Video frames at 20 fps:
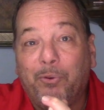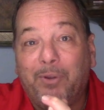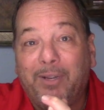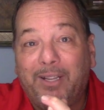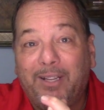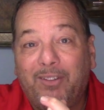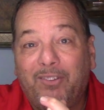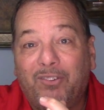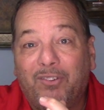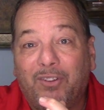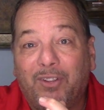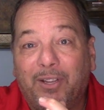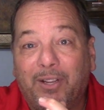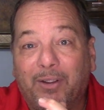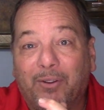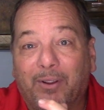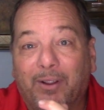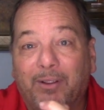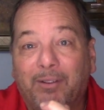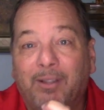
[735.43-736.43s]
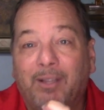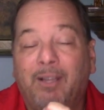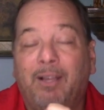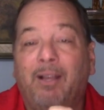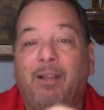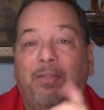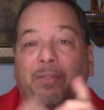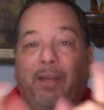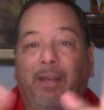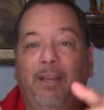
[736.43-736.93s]
needs to hear it.
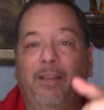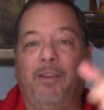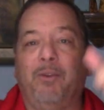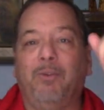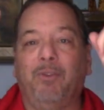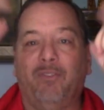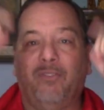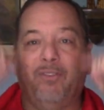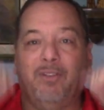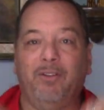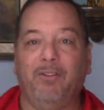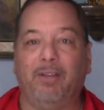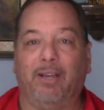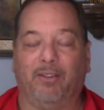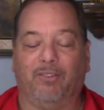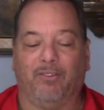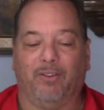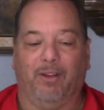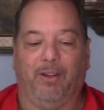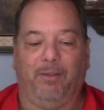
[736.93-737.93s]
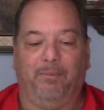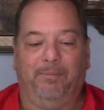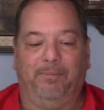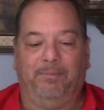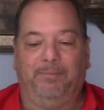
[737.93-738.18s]
Thank you, and see you next time.